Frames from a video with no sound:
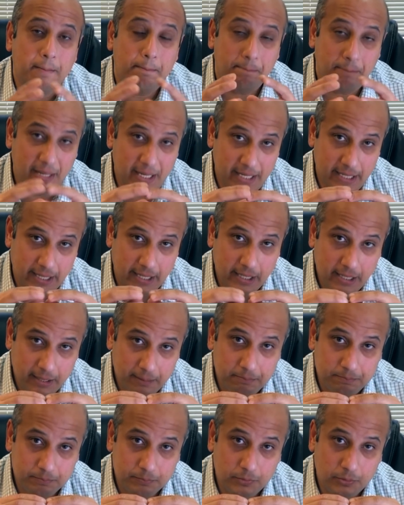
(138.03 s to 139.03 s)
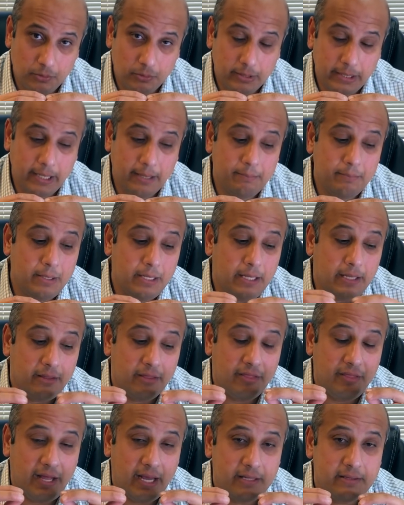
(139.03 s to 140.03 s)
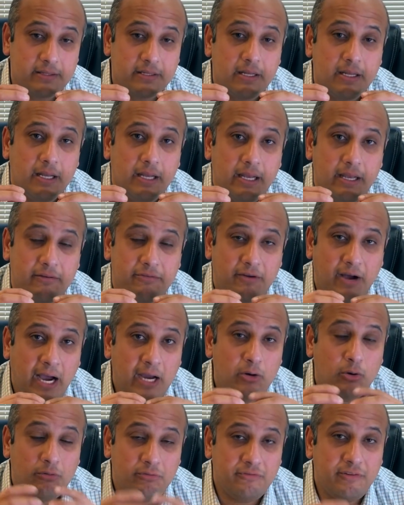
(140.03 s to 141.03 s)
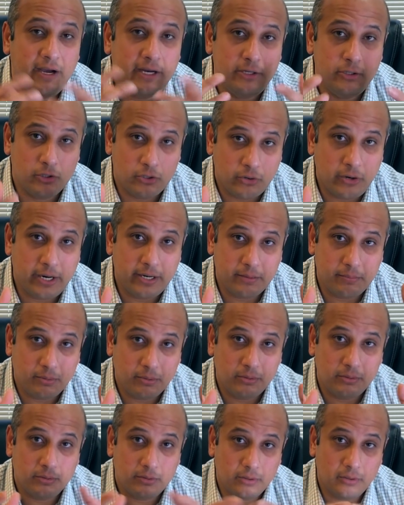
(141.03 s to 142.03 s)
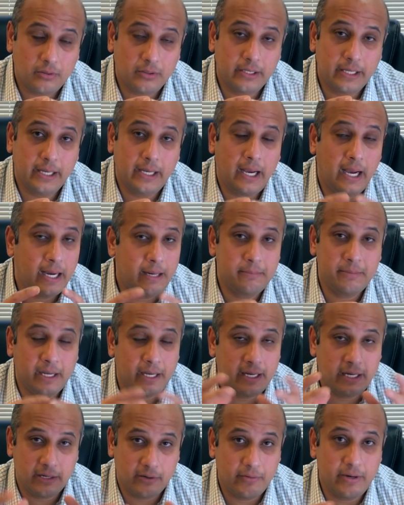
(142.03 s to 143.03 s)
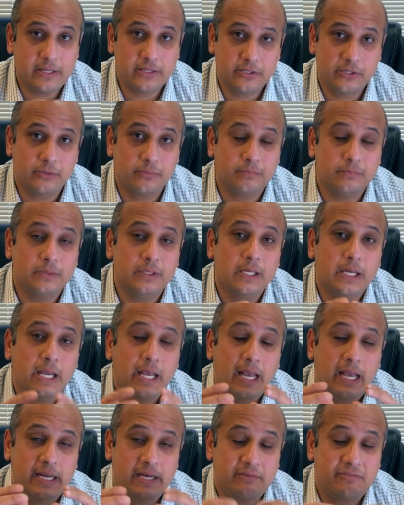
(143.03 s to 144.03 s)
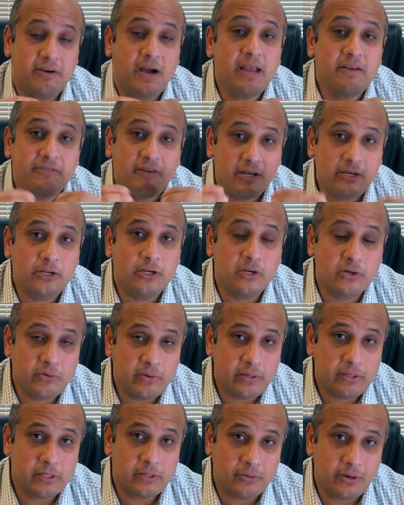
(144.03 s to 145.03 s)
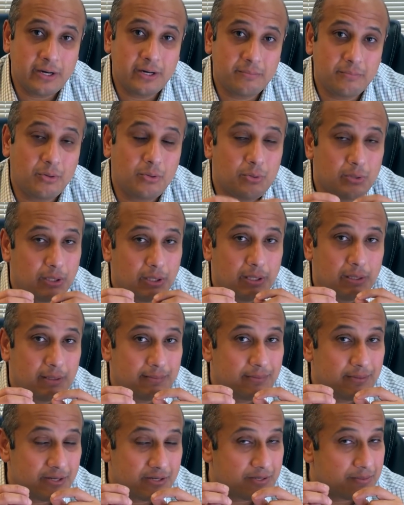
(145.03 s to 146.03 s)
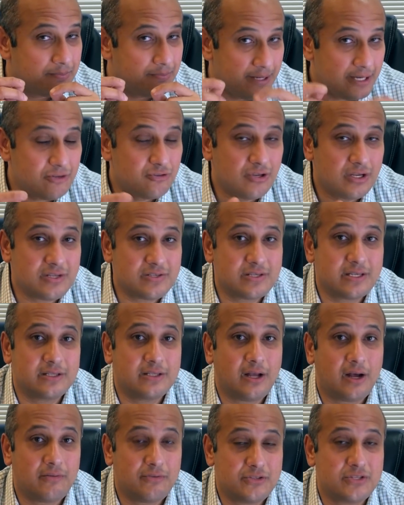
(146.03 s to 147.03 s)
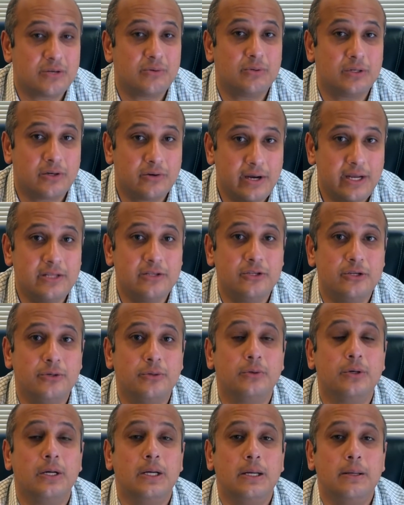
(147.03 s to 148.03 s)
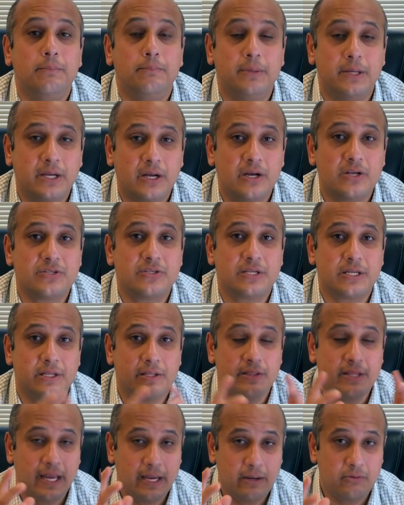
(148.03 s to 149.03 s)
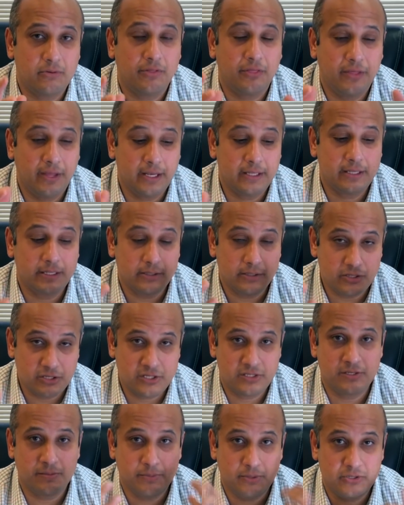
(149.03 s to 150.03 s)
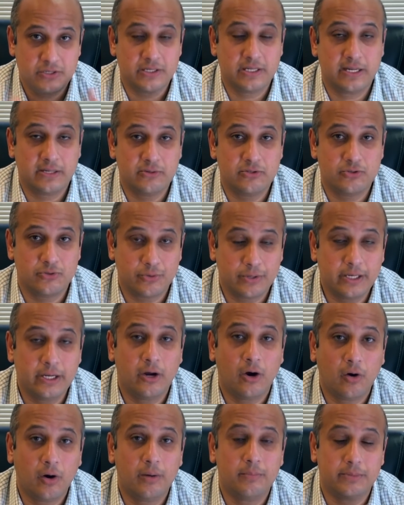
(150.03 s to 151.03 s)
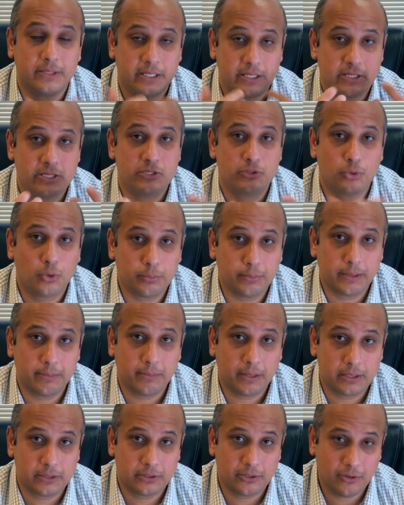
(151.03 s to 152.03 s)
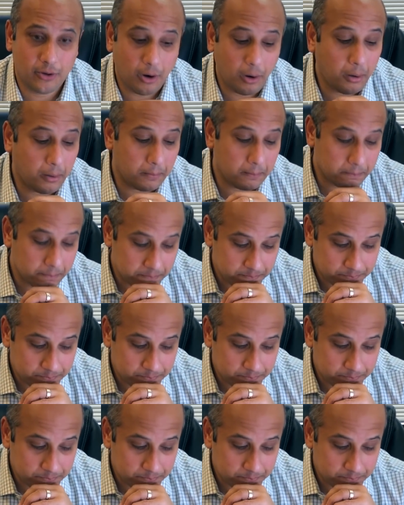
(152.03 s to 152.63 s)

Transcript: Meaning, okay, that if I don't find you credible, okay, I am not going to grant you. And if I find you credible, there's a big chance that the officer will grant you, because they will think that this is a person who was really harmed and he's told me about their harm.